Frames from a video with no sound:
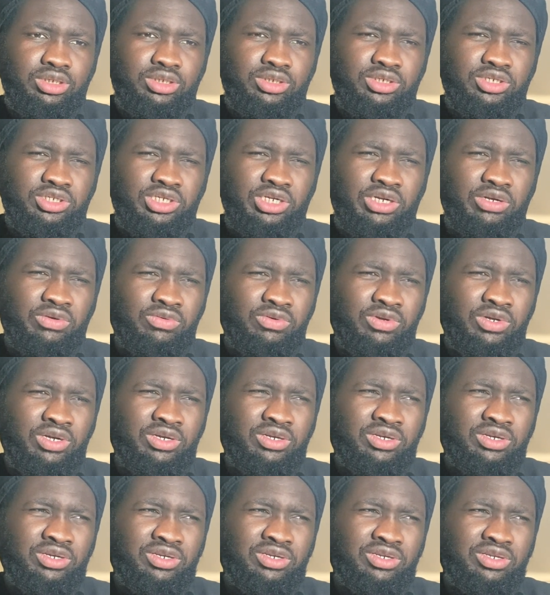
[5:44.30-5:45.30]

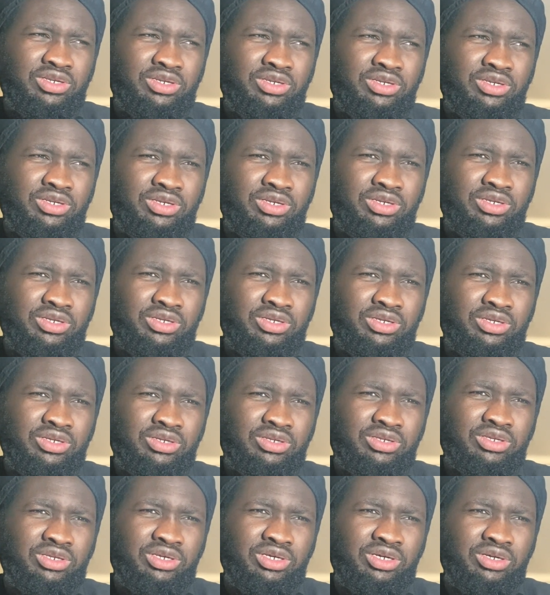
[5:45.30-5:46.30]
Sharon,
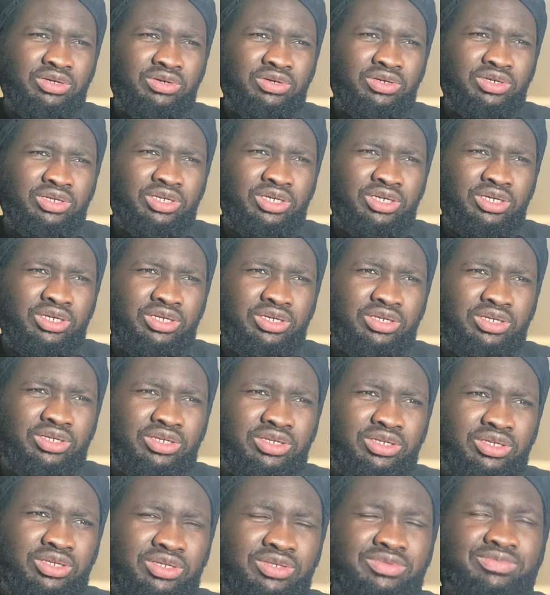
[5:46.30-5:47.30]
yeah, I got that.
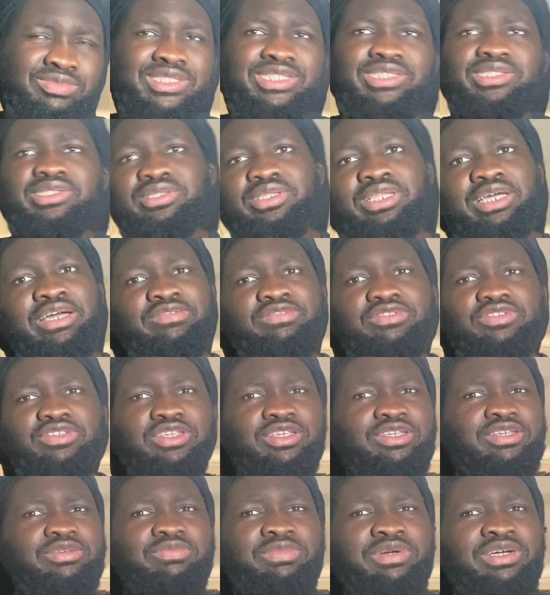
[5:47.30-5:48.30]
I have to
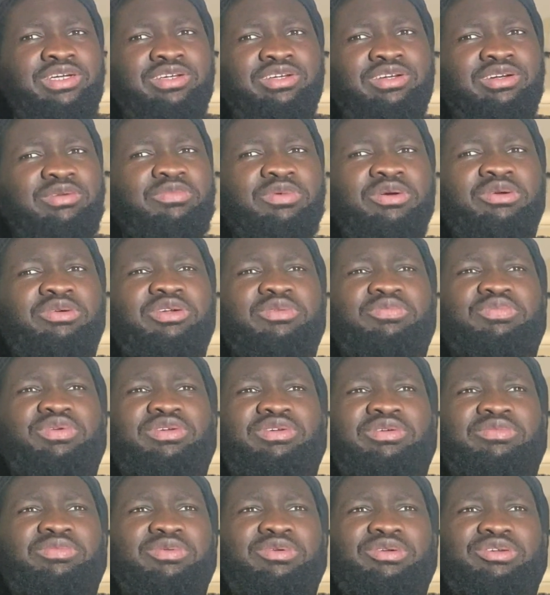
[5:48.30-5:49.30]
take it back. I'm
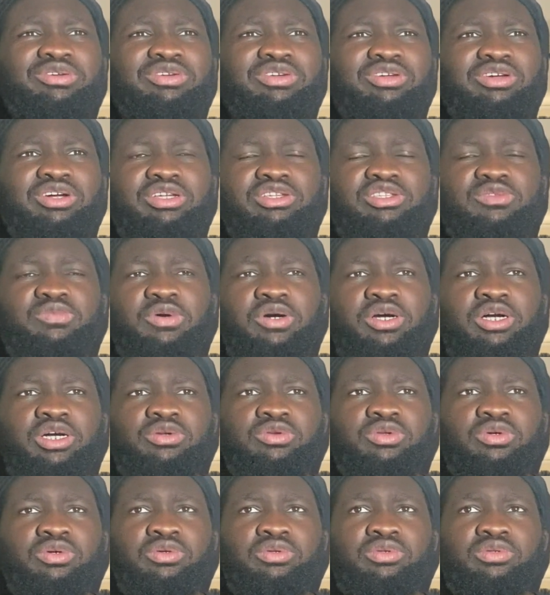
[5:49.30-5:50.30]
probably gonna cut this part
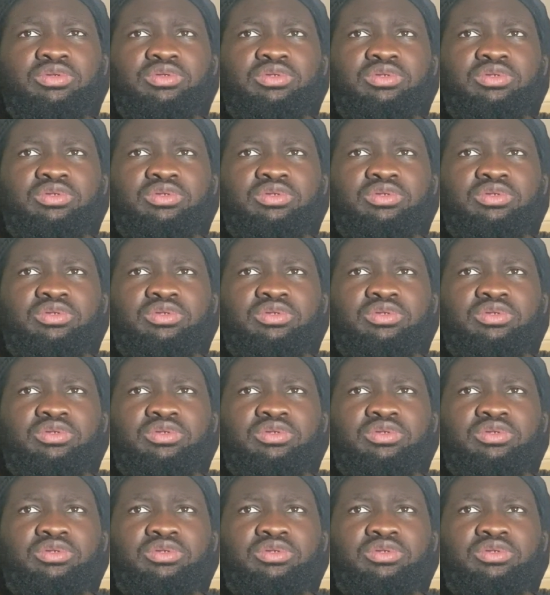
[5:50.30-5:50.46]
out though.